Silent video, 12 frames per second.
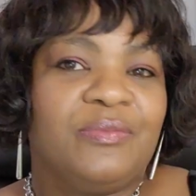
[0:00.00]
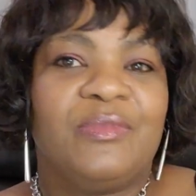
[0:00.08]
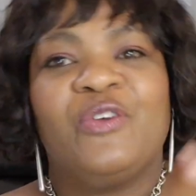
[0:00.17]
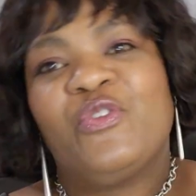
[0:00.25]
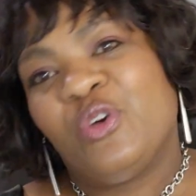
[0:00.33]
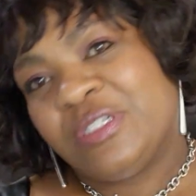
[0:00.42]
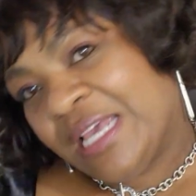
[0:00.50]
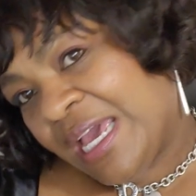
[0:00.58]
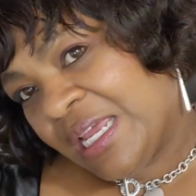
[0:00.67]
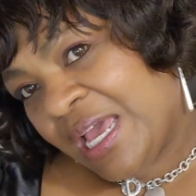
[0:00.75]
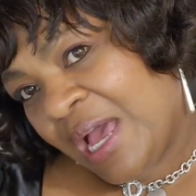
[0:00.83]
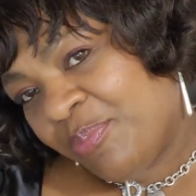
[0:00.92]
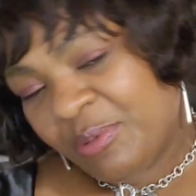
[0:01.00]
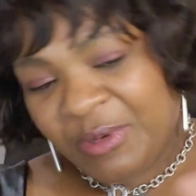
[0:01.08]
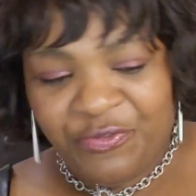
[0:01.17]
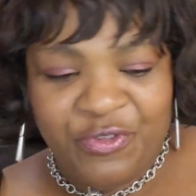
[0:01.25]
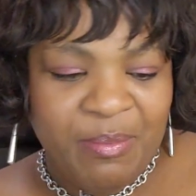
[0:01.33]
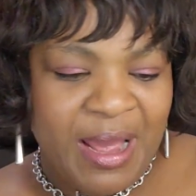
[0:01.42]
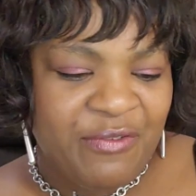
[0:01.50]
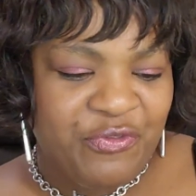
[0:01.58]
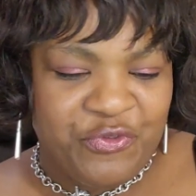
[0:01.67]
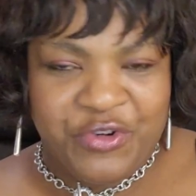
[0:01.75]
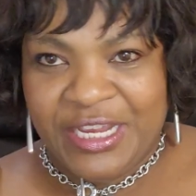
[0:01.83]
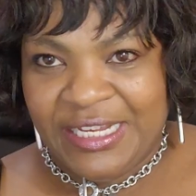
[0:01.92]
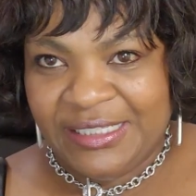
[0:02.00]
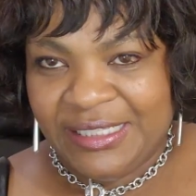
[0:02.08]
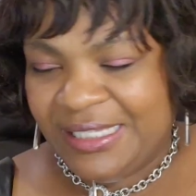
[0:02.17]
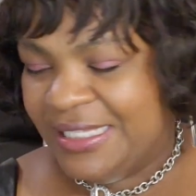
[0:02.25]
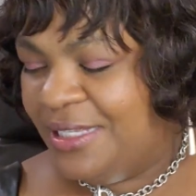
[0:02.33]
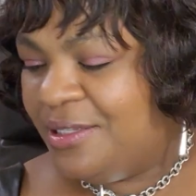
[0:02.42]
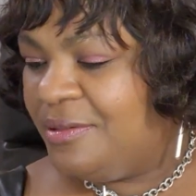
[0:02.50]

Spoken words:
Of course, I got a compliment from my friends.